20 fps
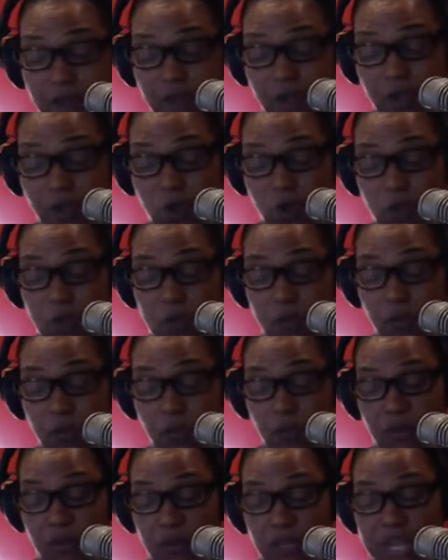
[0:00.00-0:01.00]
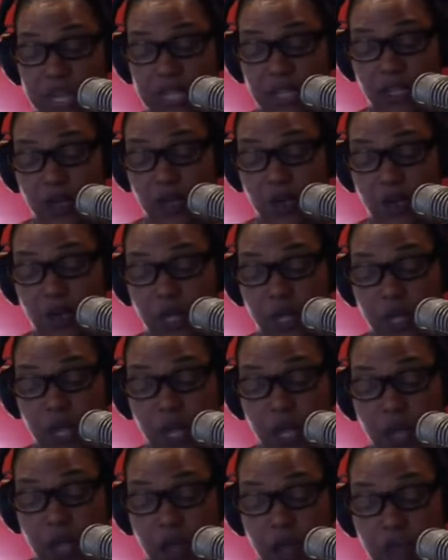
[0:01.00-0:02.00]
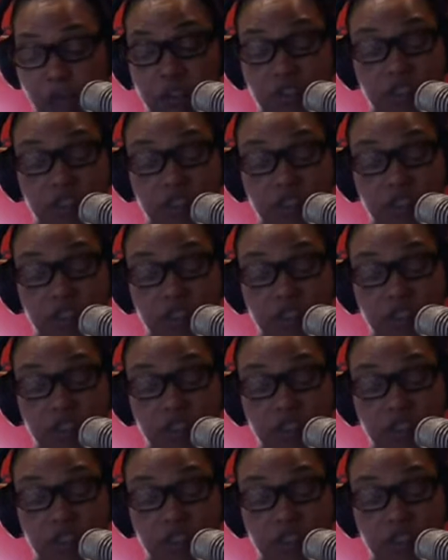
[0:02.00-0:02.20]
home up to a value of